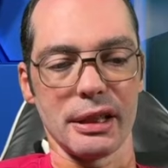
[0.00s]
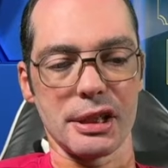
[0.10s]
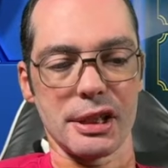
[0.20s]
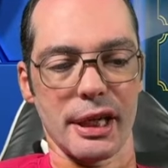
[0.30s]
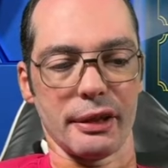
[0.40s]

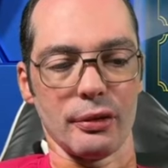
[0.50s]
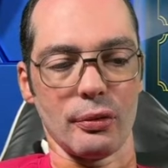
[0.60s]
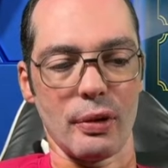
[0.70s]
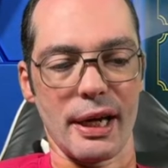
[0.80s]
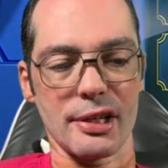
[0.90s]
Check on
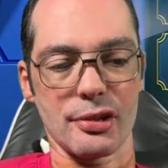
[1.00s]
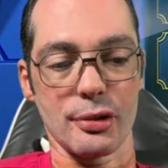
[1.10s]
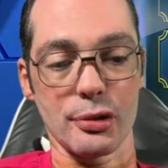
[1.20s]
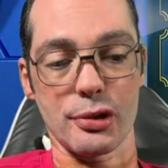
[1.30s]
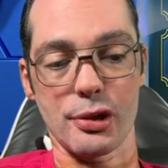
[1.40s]
quests,
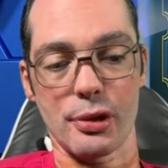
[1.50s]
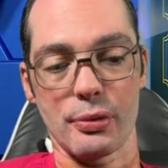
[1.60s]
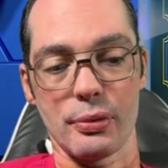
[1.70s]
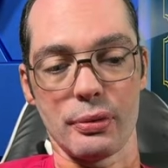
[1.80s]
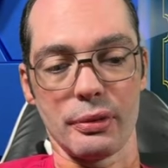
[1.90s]
those
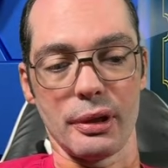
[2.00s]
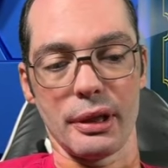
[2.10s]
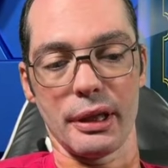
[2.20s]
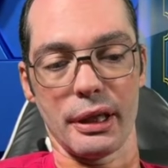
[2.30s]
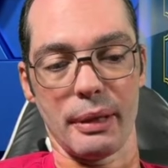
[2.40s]
two,
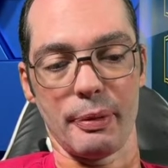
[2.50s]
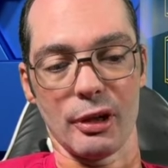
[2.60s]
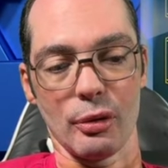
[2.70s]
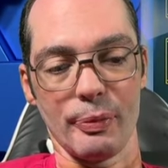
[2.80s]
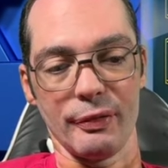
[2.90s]
keep it
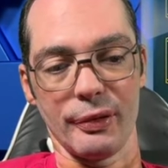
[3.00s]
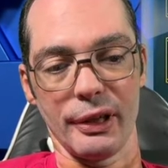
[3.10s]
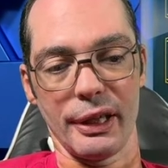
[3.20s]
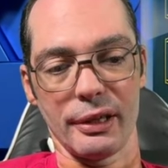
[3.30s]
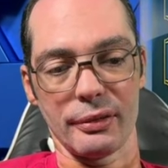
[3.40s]
open for
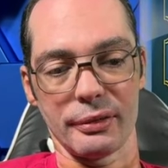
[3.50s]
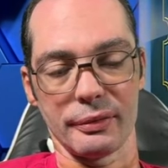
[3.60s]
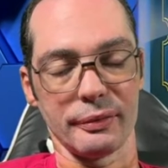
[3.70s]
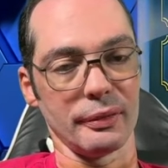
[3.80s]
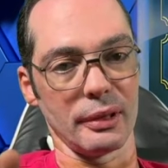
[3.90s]
now,
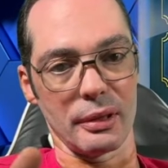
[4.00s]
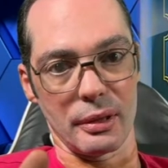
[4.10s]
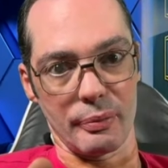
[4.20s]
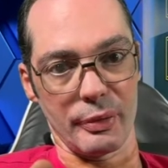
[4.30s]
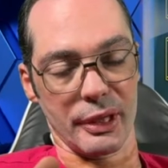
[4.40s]

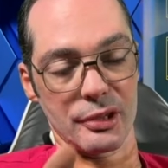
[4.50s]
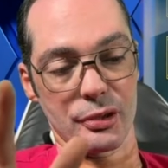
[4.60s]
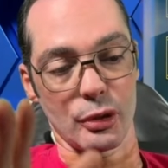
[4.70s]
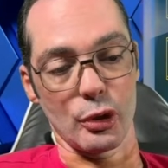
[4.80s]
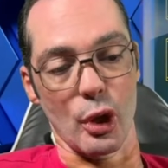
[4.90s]
because you
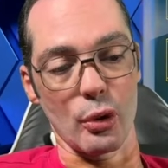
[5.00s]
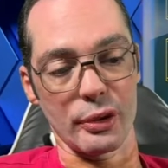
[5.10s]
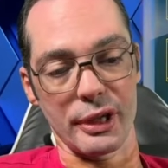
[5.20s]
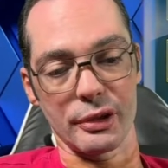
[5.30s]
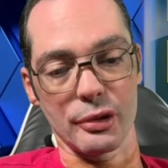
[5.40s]
don't
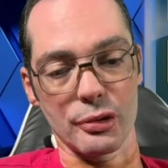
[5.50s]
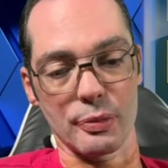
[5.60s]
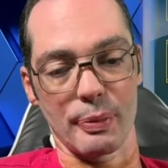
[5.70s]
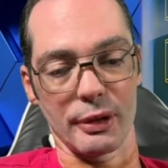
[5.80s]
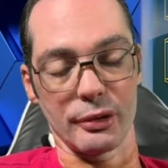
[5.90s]
need
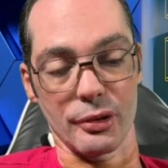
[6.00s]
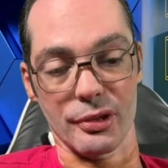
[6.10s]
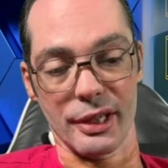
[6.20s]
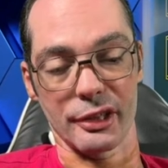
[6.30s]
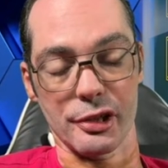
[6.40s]
those
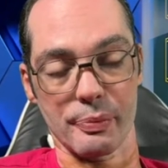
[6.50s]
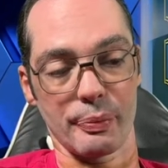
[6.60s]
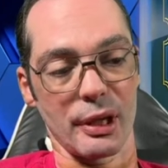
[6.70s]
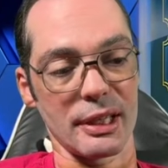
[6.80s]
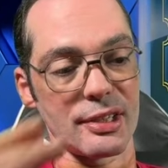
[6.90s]
energy
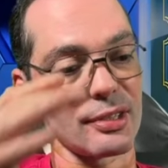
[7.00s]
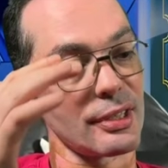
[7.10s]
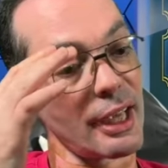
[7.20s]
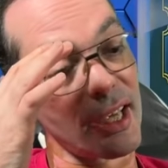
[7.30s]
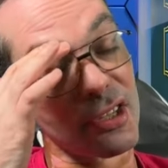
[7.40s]
pots
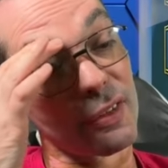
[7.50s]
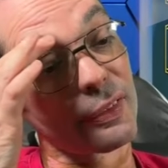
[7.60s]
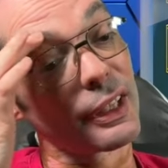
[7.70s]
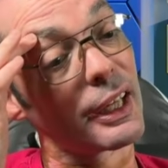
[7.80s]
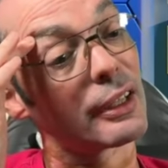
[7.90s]
as of
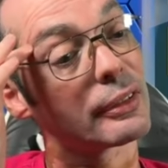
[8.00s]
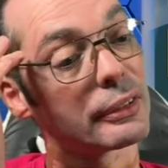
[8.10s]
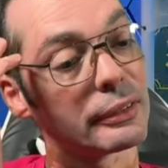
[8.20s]
now.